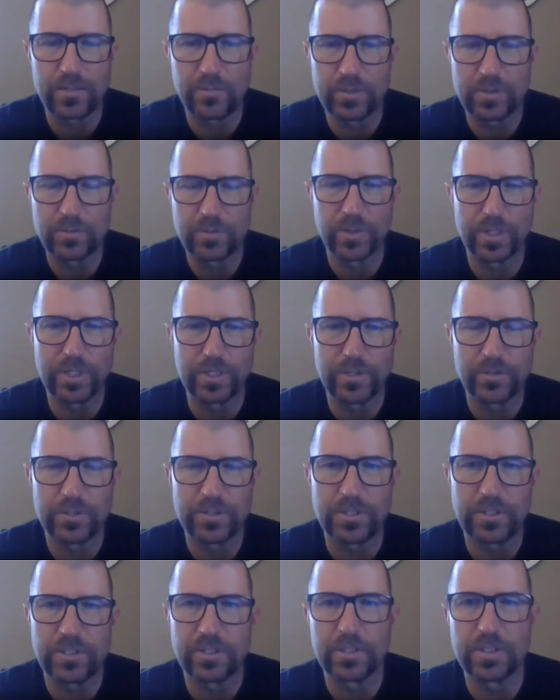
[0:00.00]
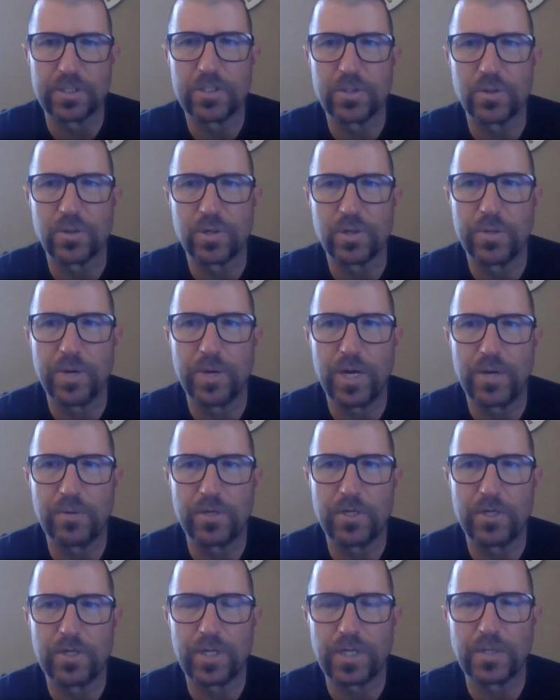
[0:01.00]
was really interested in the story behind
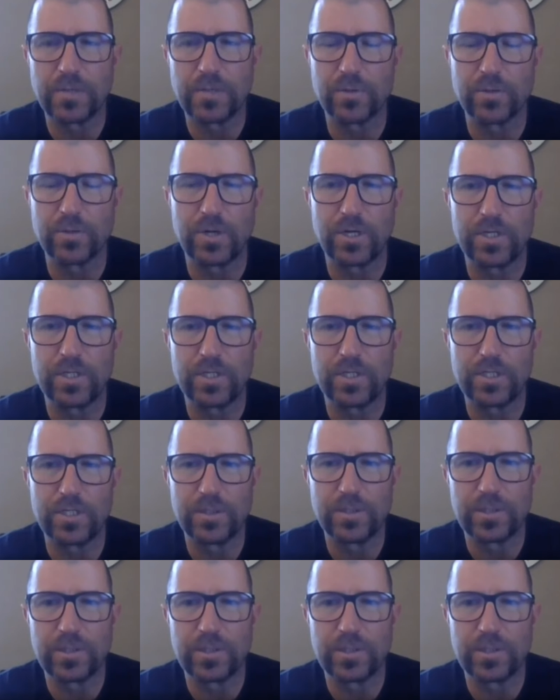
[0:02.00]
what you guys were trying to do.